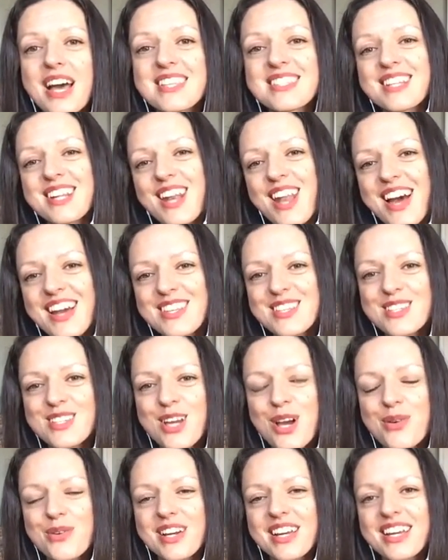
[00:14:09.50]
light's
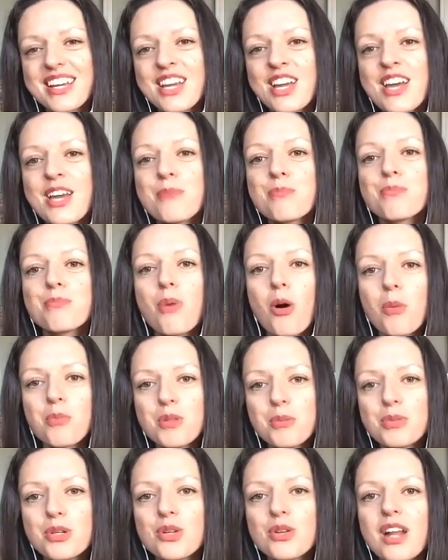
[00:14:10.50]
going, pop the
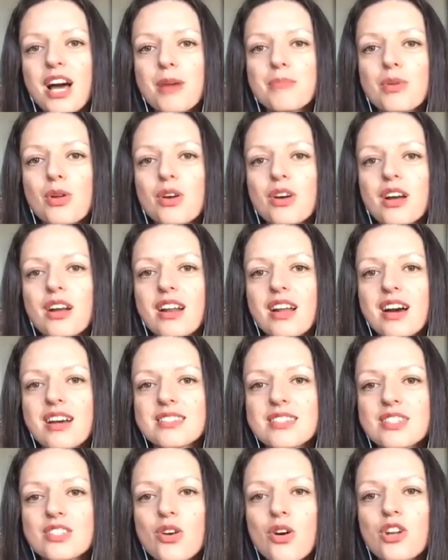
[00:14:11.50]
blue light blocker
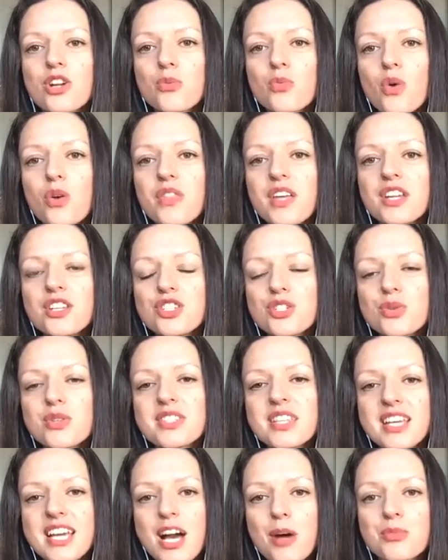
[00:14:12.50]
glasses on, and what they do is
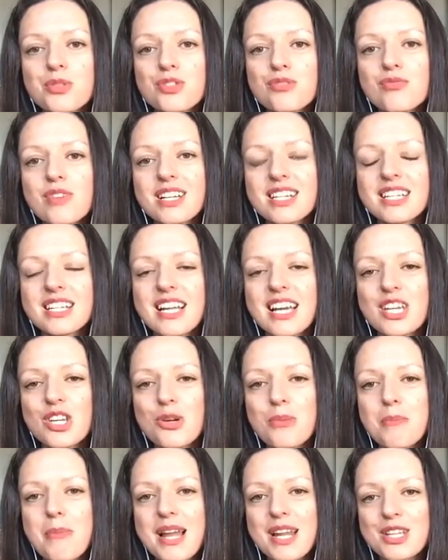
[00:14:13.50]
they help to regulate
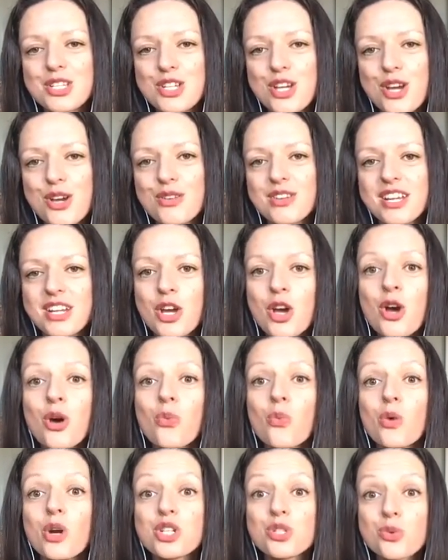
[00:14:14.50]
your melatonin,
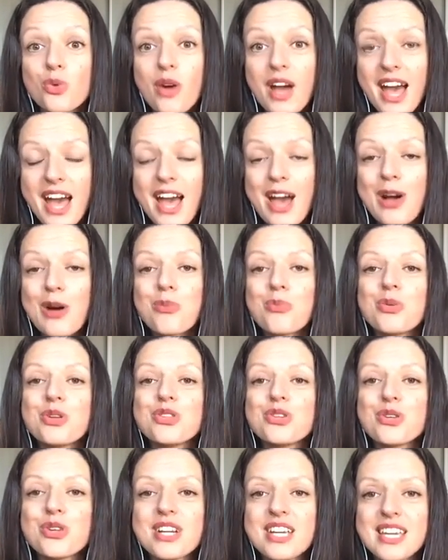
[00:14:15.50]
which will help with
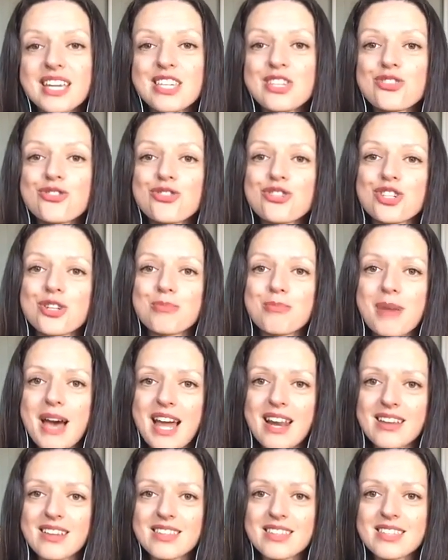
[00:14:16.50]
your estrogen
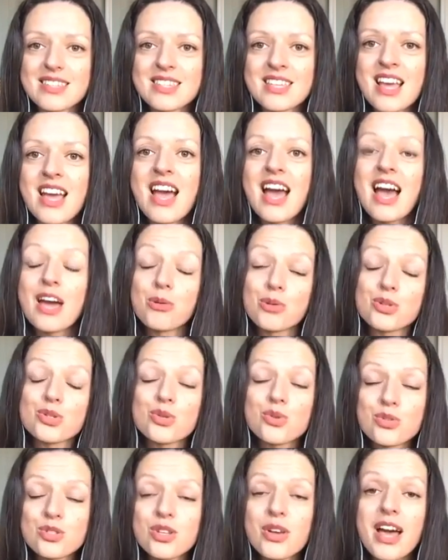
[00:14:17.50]
balance, and it will
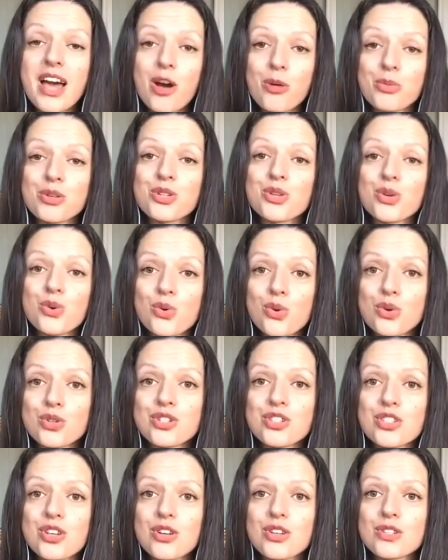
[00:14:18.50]
also help with your
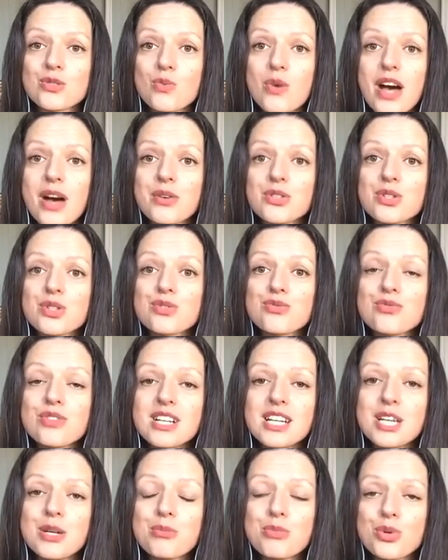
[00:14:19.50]
cortisol as well. So it's
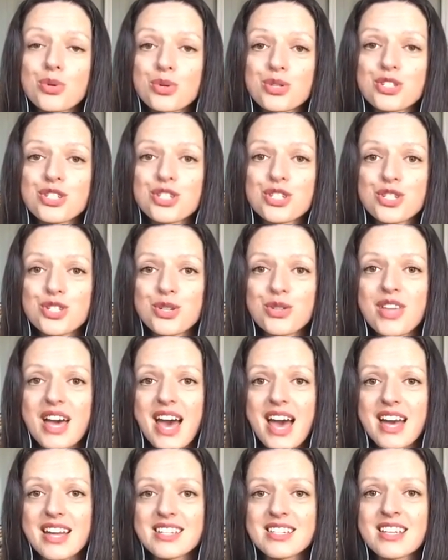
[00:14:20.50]
really important to do
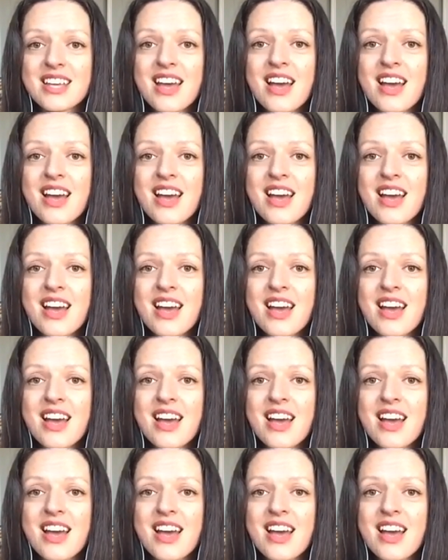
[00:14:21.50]
that.